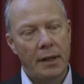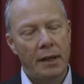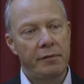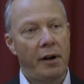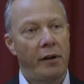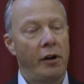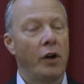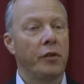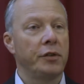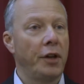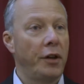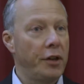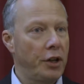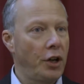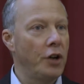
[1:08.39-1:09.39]
very often
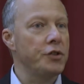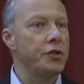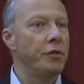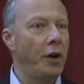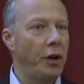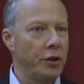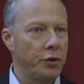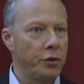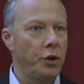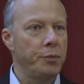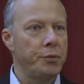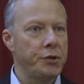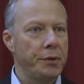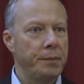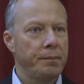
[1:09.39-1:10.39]
at the cost of other
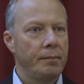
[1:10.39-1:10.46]
groups.